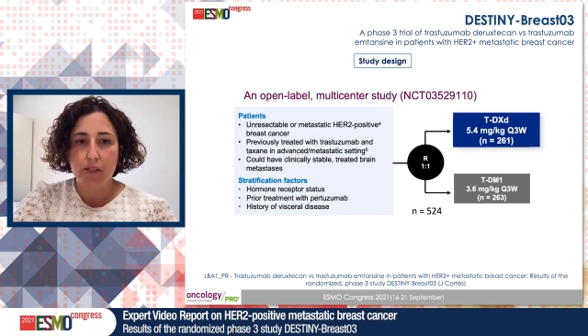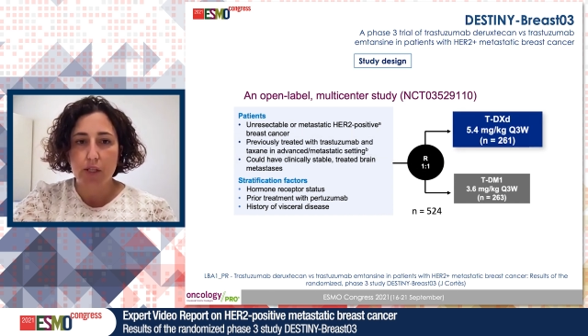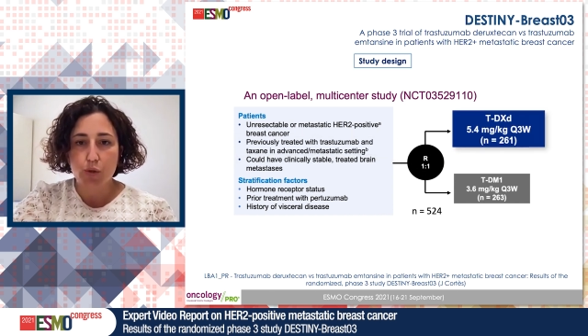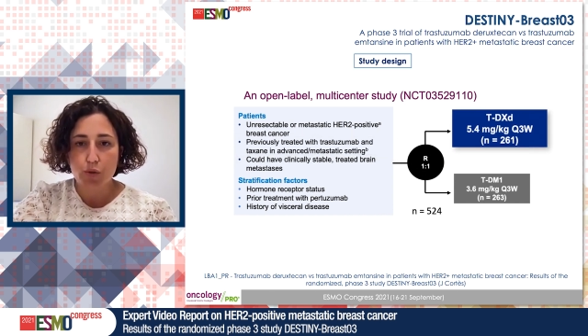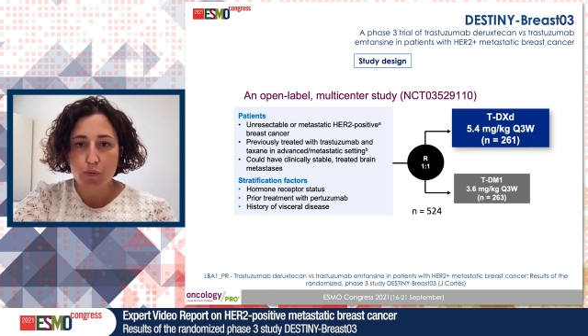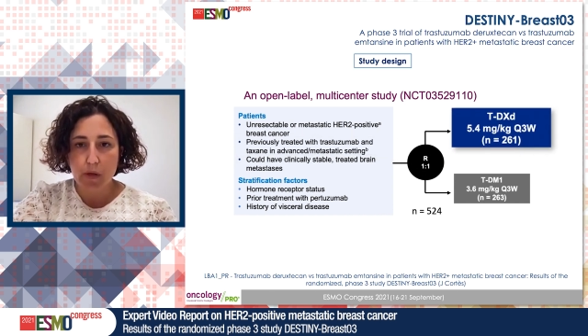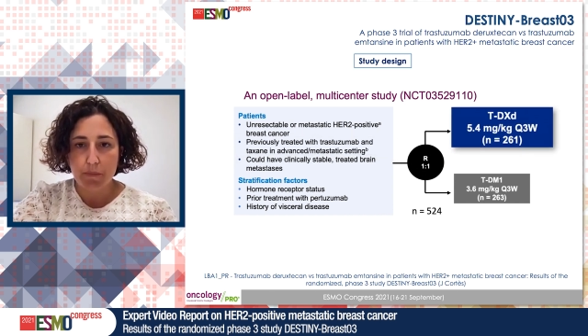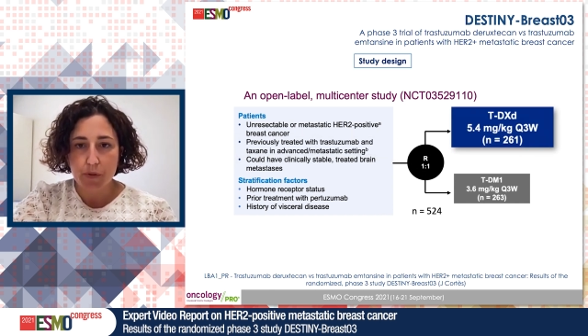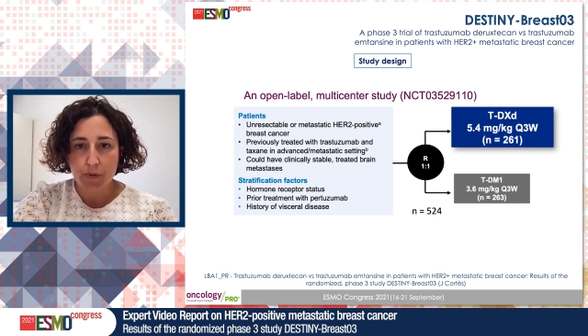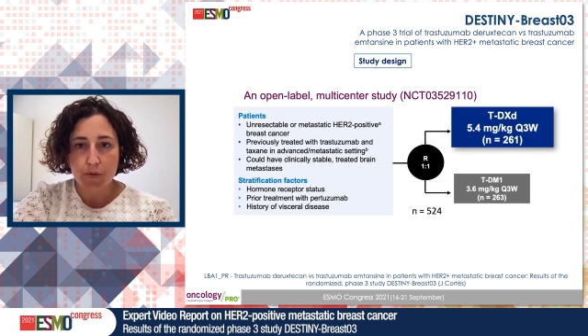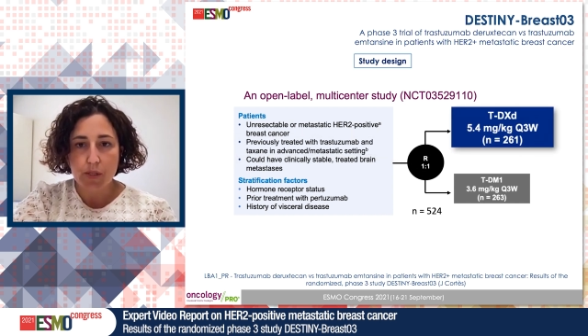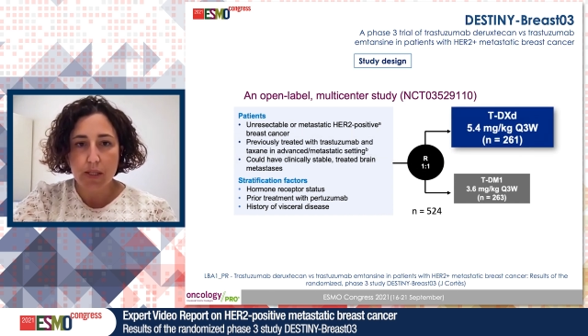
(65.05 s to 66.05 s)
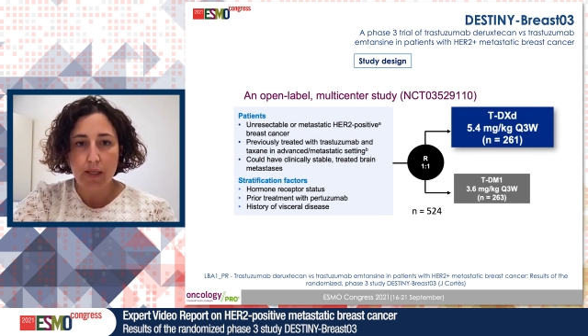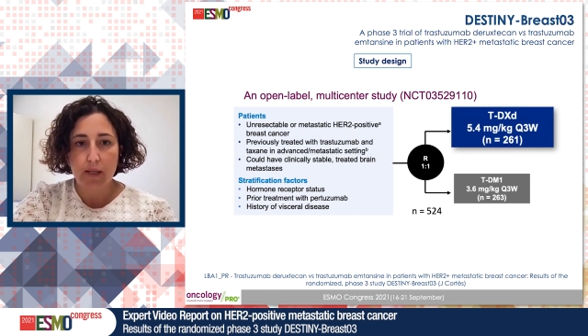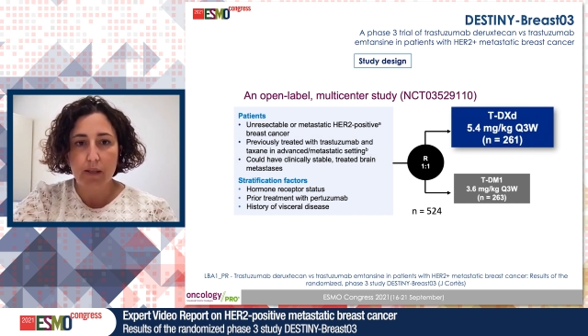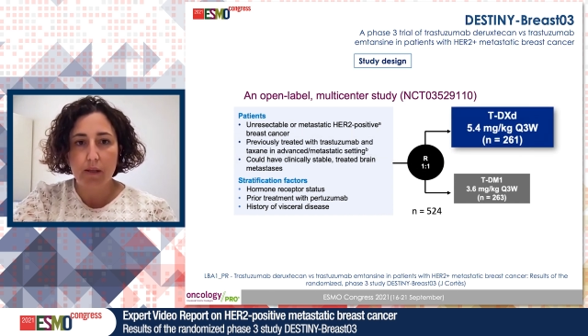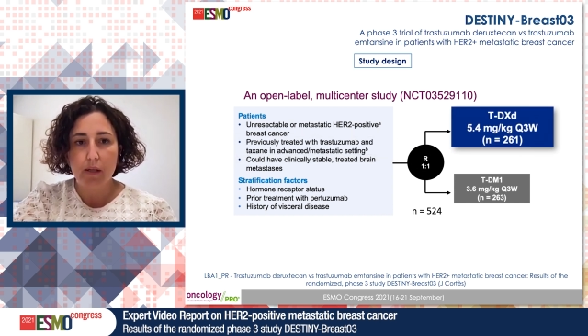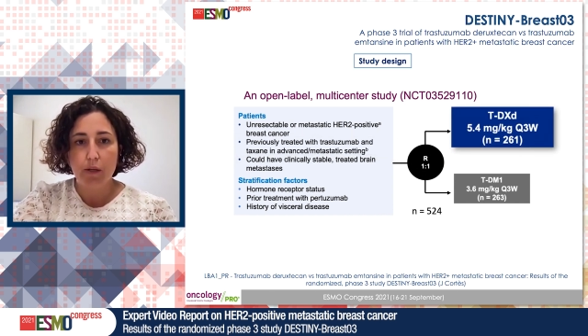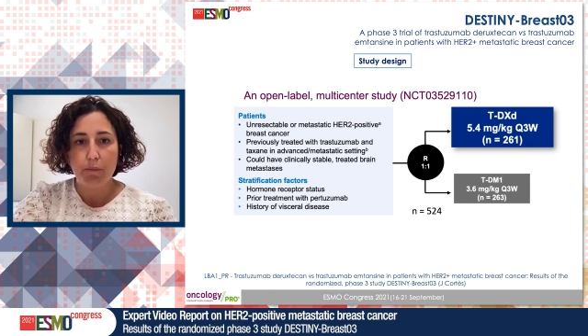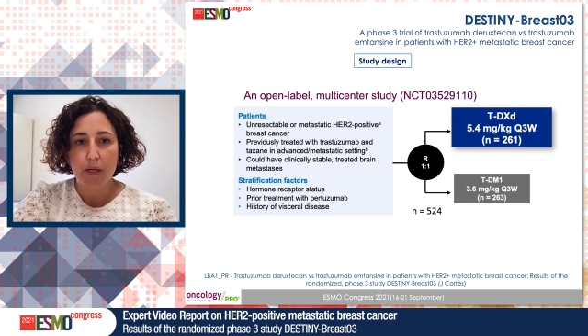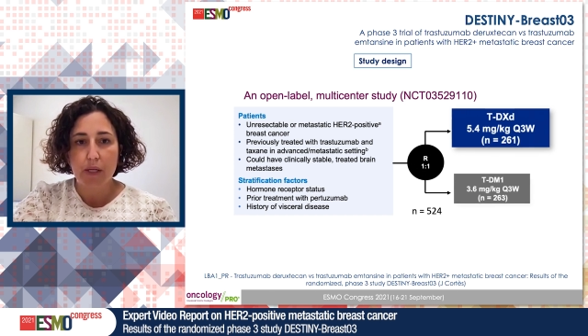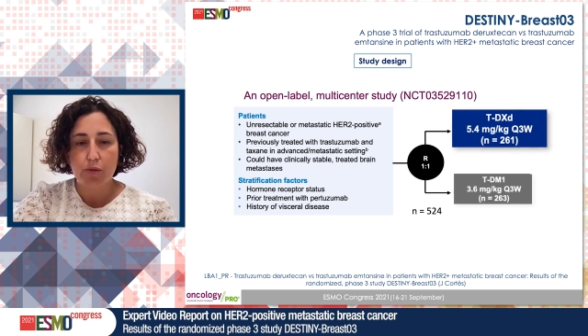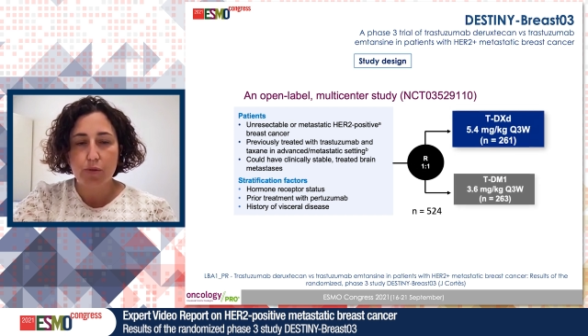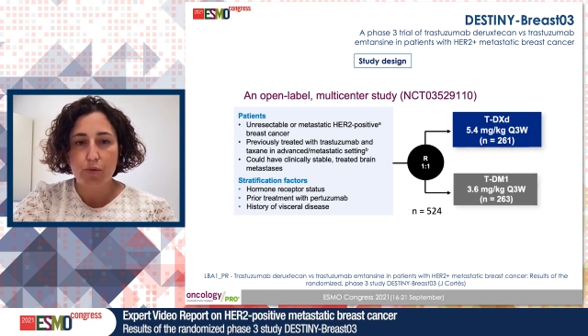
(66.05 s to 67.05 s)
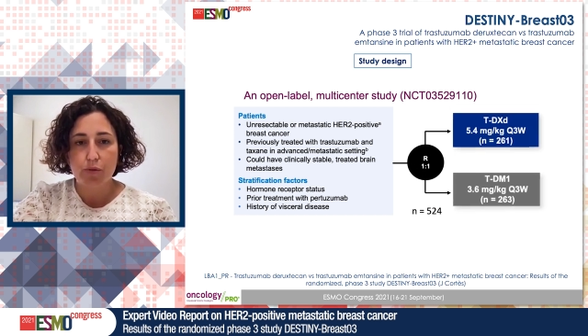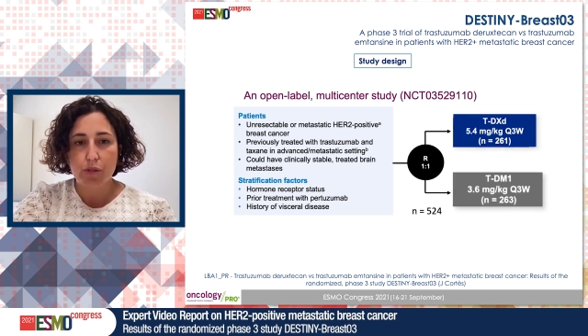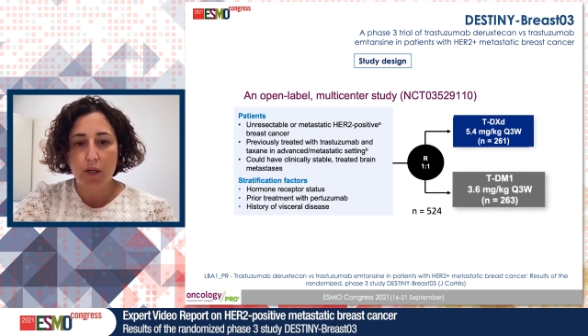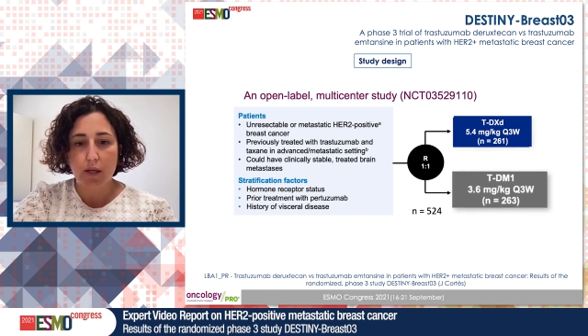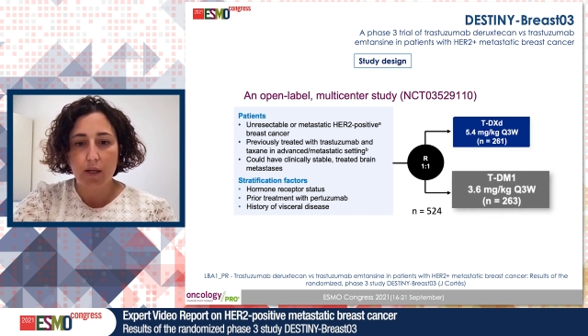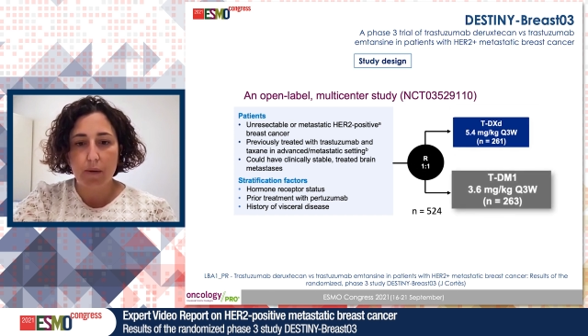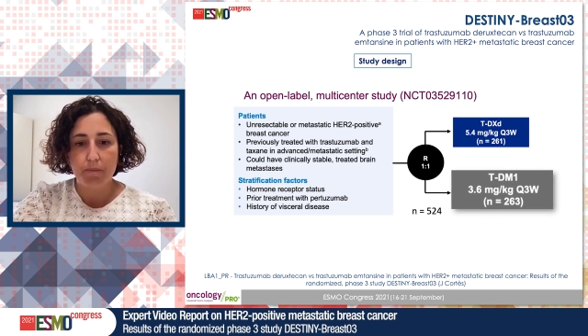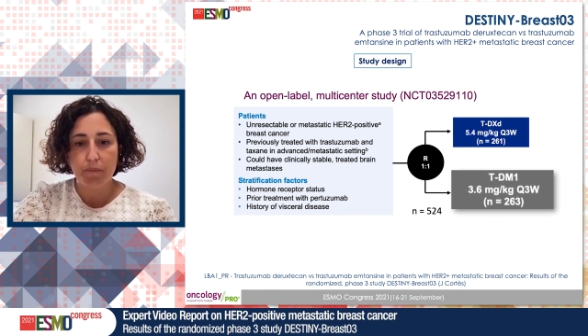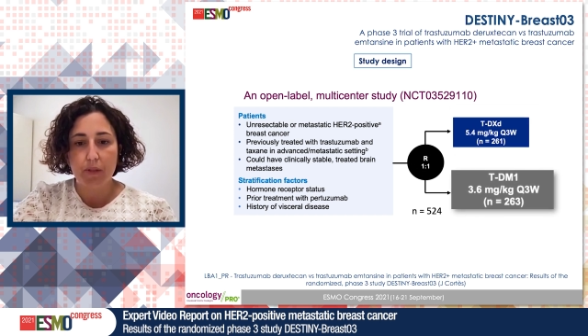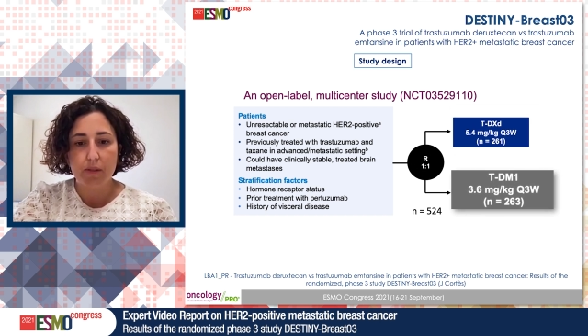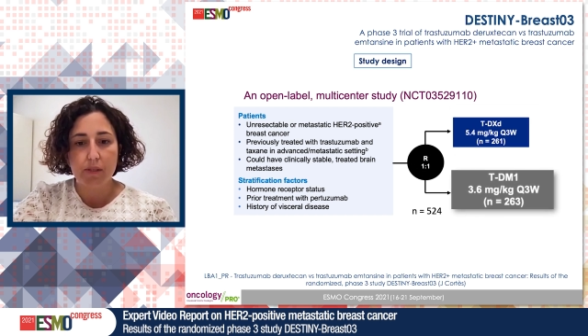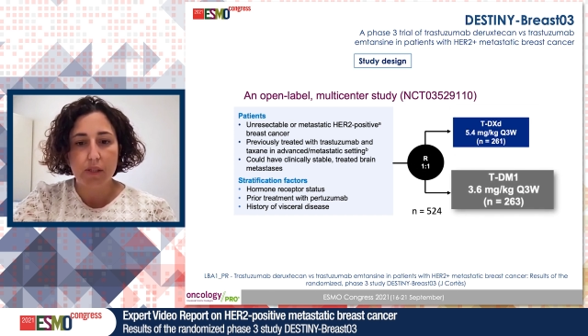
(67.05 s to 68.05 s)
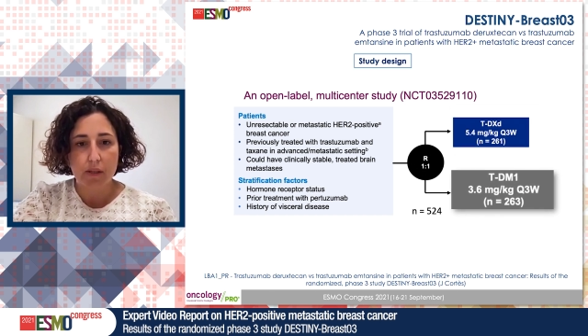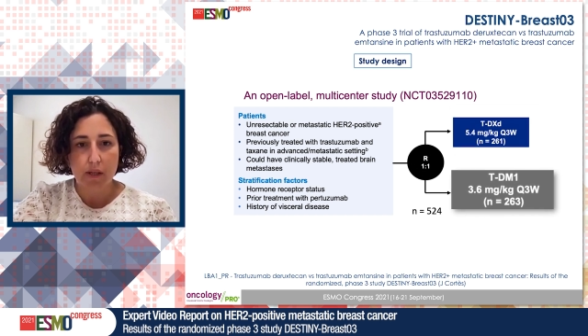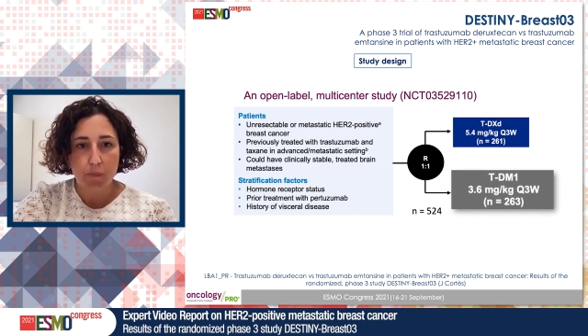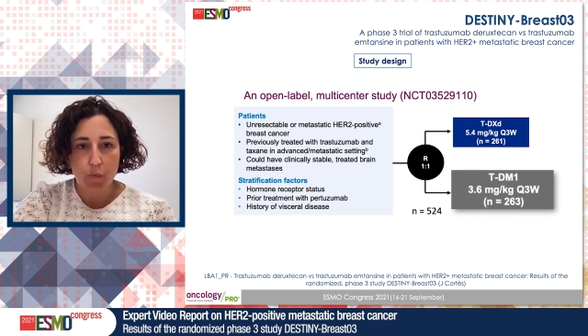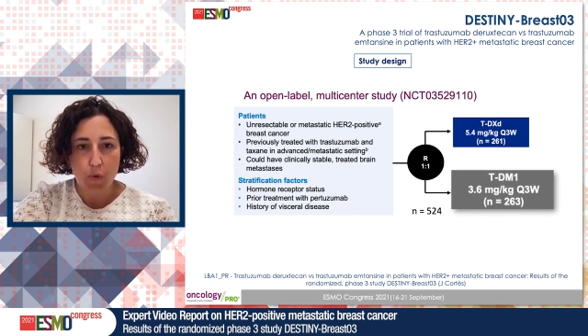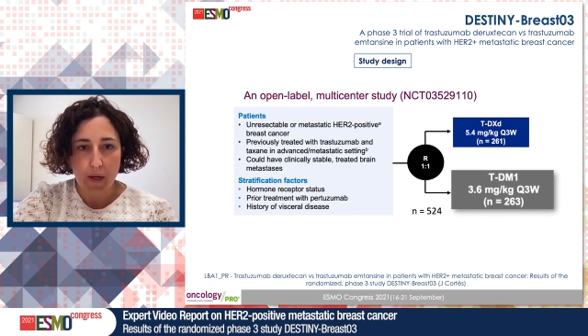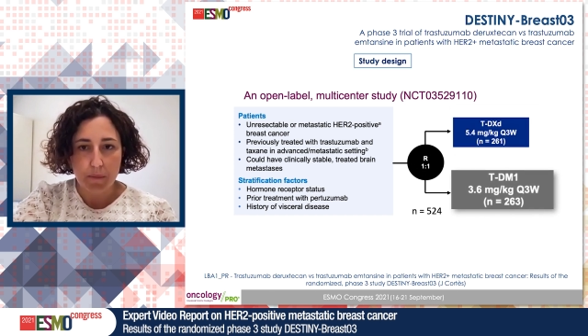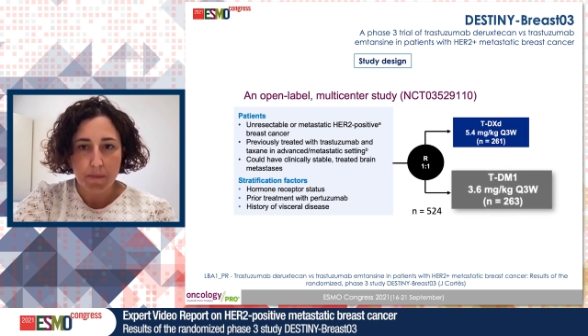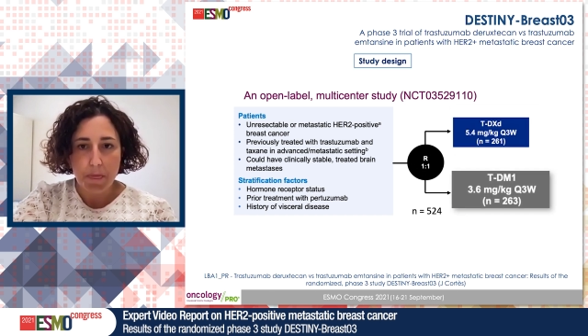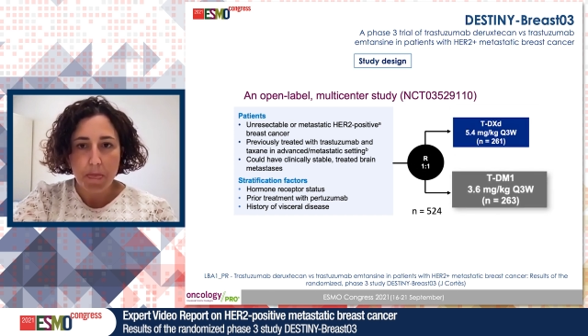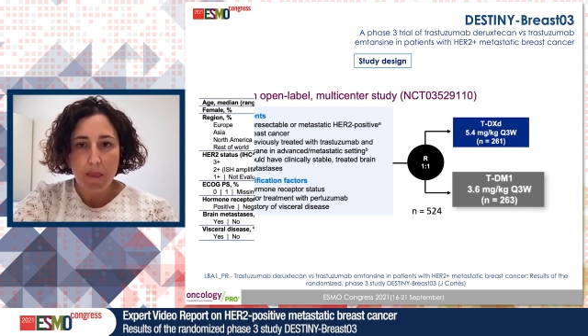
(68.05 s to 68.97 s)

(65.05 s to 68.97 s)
trastuzumab deruxtecan versus um, TDM1.